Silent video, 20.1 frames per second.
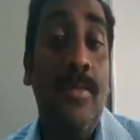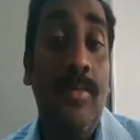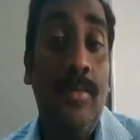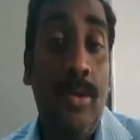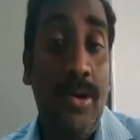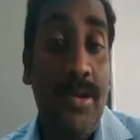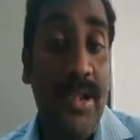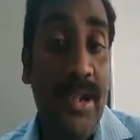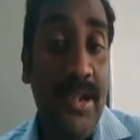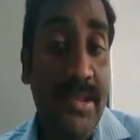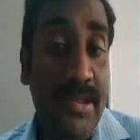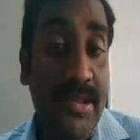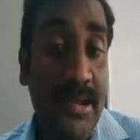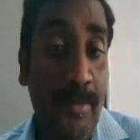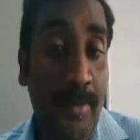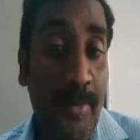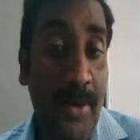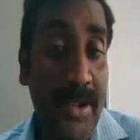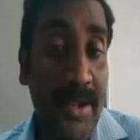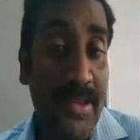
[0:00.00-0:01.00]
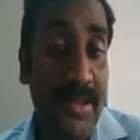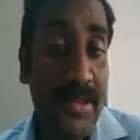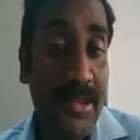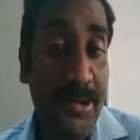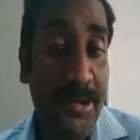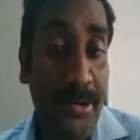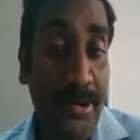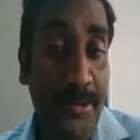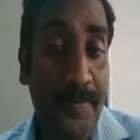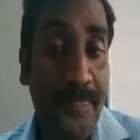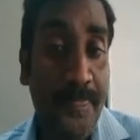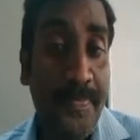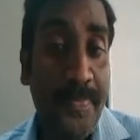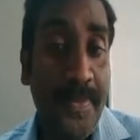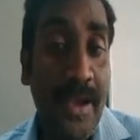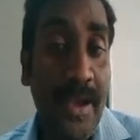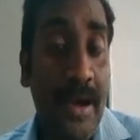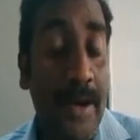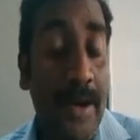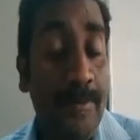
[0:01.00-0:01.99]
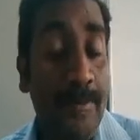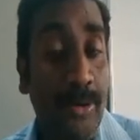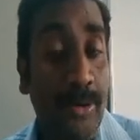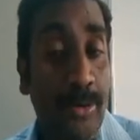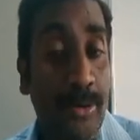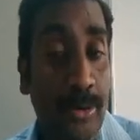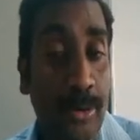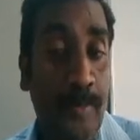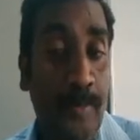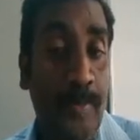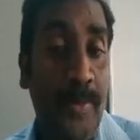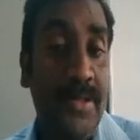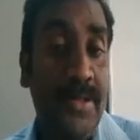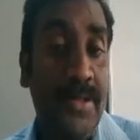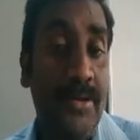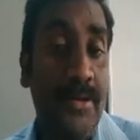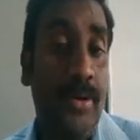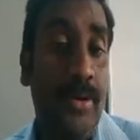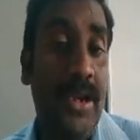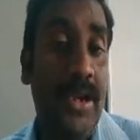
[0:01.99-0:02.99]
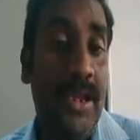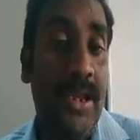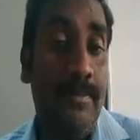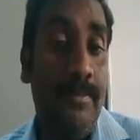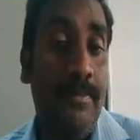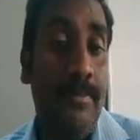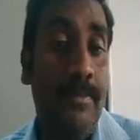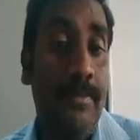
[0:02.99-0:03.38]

more than 0.6 to up to 2% only,